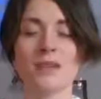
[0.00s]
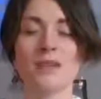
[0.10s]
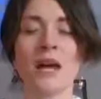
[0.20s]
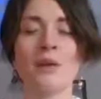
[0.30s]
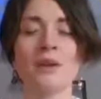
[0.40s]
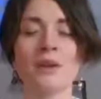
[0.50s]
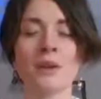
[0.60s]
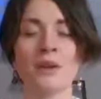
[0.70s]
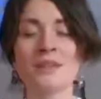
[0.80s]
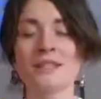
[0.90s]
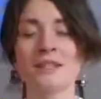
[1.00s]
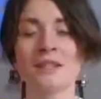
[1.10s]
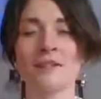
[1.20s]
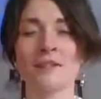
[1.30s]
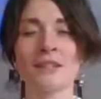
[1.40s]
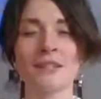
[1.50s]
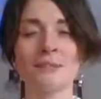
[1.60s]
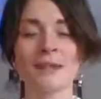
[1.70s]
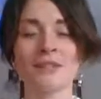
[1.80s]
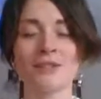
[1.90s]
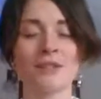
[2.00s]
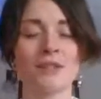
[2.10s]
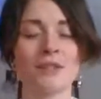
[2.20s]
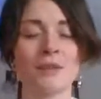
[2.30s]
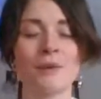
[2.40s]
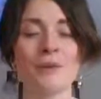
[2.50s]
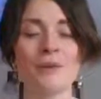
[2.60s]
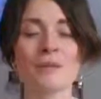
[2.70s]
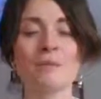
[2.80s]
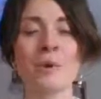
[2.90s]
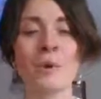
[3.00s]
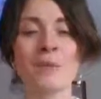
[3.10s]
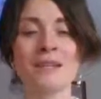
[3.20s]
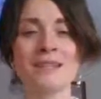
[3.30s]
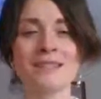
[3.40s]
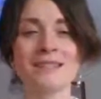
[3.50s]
Allowing the goat to deliver these messages to you in this moment.